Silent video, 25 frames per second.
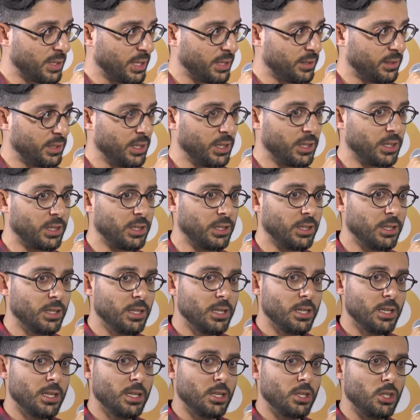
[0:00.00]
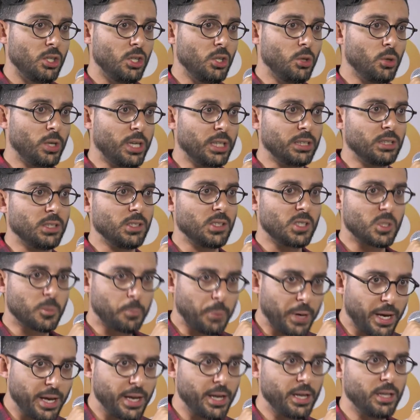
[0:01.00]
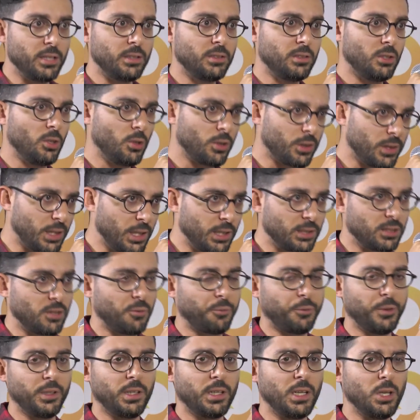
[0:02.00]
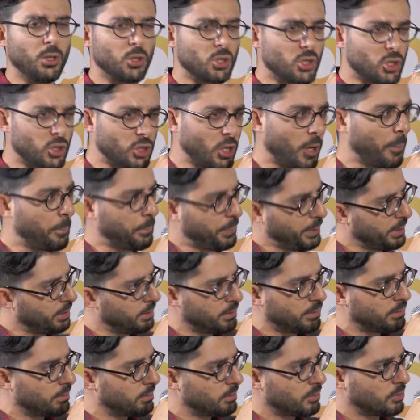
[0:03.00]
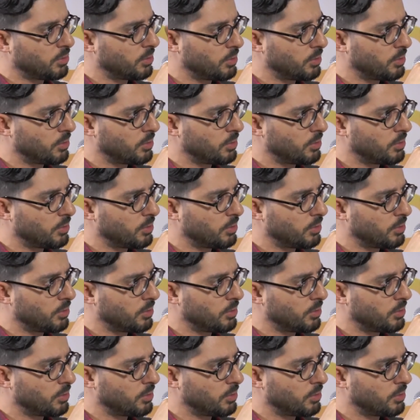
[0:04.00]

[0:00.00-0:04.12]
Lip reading: I think you get inspired, you think differently, you stop and